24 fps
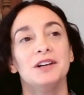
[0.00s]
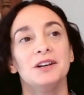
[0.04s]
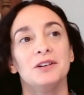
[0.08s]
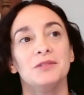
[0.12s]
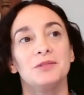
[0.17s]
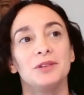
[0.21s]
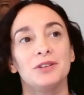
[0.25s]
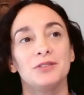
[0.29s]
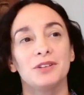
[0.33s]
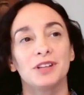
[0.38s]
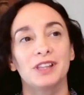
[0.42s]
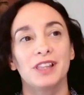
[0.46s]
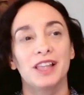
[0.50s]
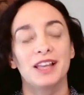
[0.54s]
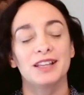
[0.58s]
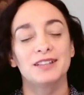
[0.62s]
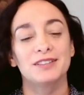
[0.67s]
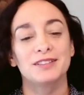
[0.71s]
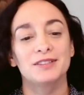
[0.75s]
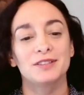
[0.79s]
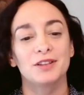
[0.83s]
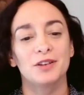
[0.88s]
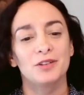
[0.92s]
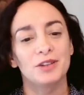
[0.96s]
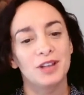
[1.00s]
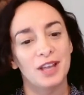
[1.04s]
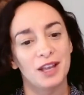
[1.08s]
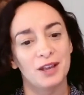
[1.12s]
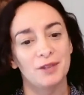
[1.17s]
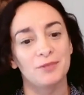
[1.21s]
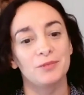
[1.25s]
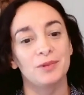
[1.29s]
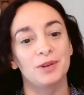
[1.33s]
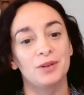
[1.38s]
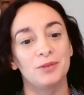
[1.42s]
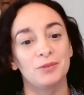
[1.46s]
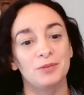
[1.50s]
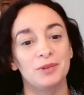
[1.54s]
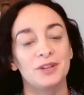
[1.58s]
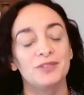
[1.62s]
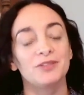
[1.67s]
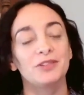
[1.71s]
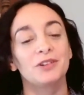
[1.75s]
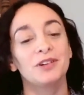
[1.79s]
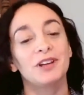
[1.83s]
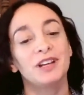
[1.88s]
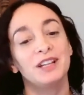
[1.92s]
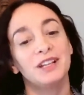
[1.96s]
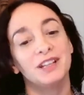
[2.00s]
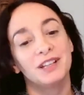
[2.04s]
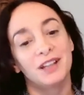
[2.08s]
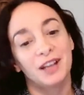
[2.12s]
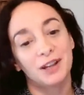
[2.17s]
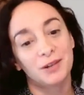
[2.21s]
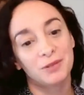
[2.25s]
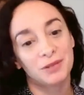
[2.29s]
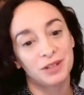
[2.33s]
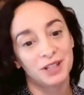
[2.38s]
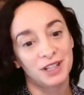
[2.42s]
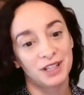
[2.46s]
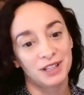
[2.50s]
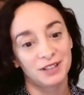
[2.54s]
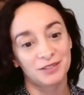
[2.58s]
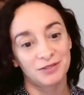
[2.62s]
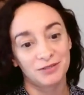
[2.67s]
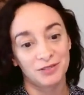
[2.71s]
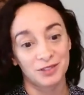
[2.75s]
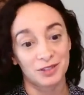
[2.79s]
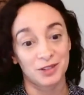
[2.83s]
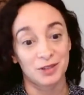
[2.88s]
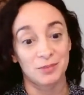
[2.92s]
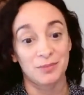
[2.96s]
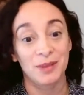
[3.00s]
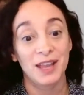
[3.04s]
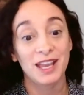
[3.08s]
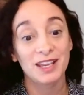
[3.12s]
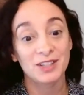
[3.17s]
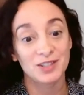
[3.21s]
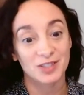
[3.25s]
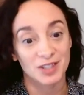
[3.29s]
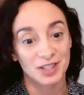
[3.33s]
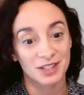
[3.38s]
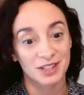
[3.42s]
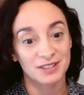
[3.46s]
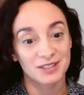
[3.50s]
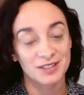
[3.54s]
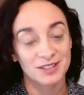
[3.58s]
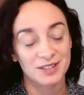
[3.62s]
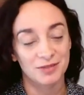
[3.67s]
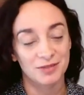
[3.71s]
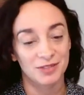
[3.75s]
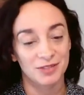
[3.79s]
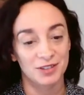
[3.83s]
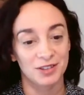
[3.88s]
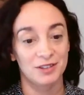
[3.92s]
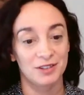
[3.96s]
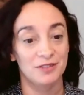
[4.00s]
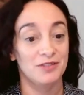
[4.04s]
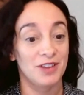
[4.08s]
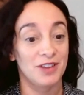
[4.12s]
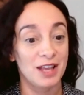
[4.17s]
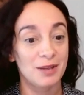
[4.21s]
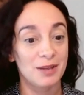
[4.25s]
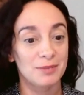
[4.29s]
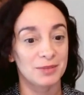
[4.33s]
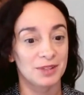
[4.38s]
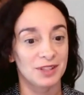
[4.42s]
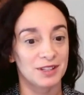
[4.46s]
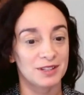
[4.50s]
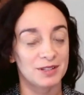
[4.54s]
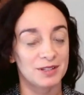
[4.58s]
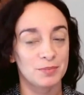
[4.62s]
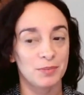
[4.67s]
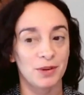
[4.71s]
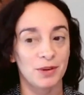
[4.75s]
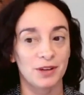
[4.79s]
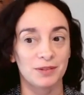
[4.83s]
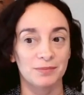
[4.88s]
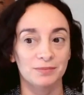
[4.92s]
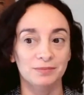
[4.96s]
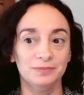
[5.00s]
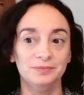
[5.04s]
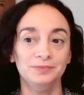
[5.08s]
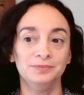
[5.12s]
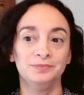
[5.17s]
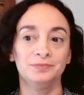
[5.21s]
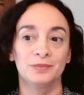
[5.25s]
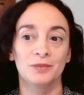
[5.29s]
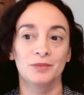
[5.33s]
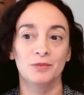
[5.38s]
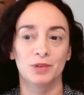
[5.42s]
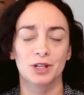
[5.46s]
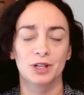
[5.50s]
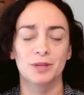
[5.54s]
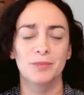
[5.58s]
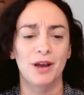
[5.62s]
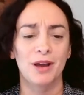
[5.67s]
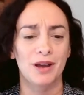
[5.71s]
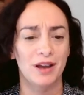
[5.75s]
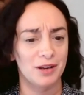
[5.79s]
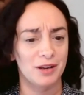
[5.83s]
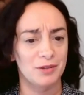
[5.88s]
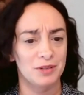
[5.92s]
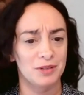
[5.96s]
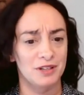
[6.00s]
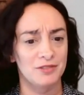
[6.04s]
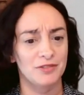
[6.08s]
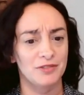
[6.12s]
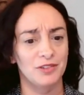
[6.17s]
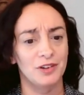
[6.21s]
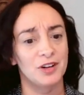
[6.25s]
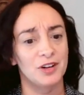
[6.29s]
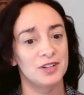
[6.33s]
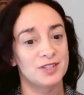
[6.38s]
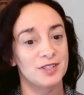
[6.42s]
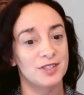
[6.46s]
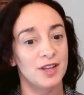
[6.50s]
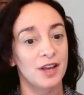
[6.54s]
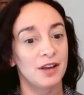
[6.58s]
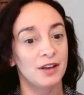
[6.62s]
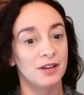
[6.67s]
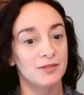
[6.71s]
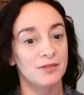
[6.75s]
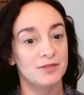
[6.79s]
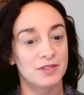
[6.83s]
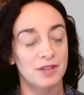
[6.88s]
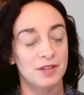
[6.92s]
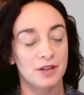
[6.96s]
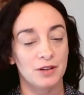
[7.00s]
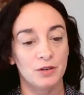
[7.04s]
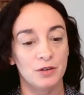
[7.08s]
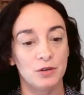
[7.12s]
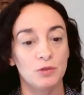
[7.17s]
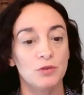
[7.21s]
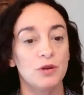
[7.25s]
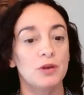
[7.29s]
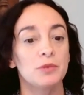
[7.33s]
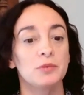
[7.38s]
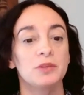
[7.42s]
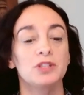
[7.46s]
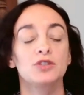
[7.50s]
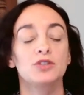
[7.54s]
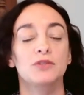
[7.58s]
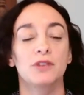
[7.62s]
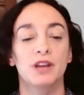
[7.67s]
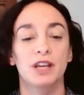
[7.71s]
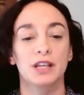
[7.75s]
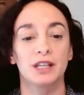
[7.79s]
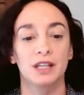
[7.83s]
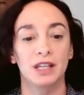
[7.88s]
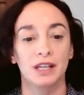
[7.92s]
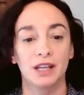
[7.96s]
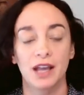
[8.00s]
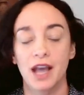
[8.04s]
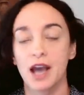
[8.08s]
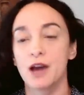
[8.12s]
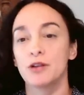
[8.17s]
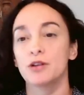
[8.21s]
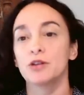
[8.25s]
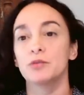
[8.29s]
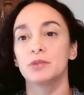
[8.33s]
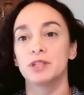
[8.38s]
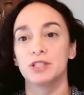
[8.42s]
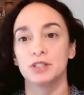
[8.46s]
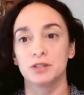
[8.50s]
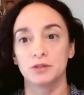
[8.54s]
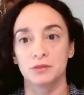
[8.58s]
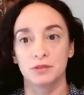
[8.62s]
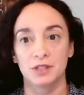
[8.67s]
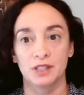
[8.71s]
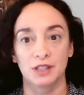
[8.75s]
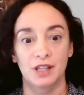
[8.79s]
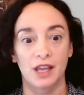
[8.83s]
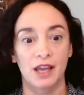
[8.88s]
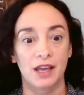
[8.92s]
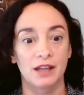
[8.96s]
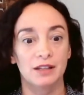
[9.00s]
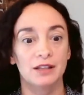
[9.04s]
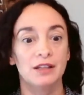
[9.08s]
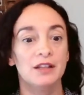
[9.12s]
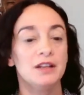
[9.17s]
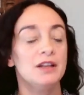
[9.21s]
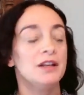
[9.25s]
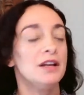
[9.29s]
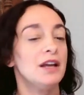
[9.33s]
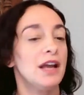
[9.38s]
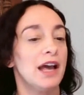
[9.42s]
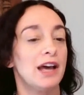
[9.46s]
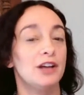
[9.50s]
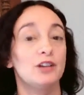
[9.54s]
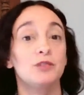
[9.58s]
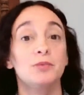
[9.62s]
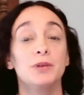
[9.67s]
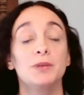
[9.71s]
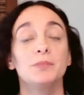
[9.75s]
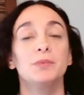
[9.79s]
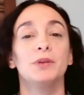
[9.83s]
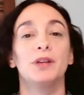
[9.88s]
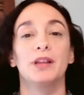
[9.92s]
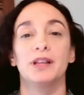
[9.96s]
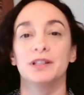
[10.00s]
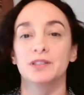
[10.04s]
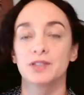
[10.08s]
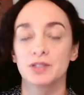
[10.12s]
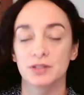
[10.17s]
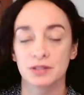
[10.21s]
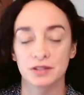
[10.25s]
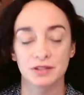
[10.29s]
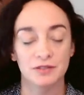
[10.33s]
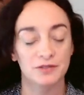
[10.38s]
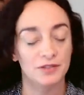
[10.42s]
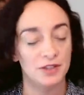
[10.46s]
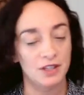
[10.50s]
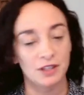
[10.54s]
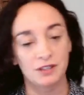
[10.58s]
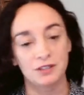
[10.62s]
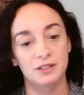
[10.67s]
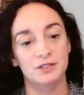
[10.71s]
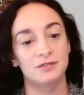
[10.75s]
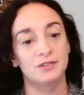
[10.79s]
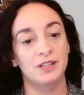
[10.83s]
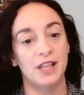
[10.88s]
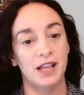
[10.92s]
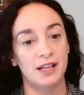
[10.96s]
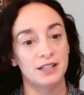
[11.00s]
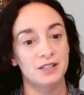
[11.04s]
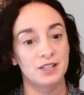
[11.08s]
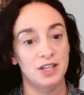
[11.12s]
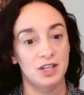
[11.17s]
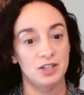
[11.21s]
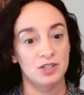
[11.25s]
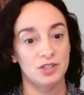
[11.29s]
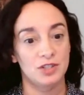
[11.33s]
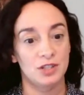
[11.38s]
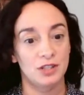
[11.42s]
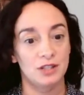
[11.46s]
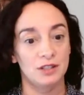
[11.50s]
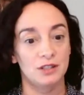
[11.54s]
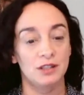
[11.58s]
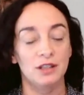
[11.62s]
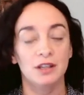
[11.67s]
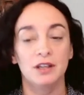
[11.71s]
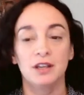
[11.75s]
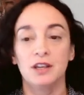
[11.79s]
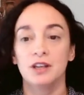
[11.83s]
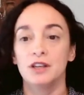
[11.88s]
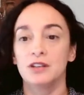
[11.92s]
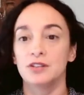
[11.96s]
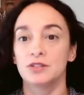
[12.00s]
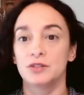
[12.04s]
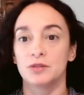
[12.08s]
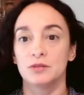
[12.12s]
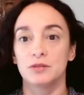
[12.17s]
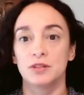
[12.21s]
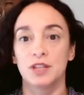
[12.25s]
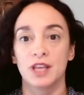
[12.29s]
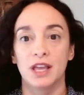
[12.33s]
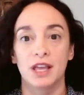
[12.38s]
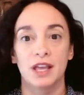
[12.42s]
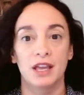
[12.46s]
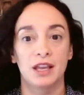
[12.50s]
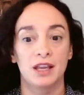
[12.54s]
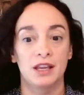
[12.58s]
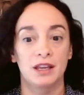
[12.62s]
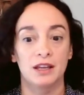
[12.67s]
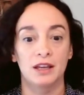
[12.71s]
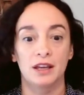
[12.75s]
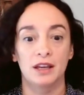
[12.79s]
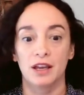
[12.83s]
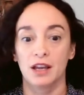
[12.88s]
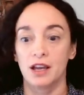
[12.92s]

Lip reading: we realized, okay, well, we've created equity for the patients, for the families, but what about equity for ourselves? Who are we training? How are we doing that? How do people enter the field of lactation? Do they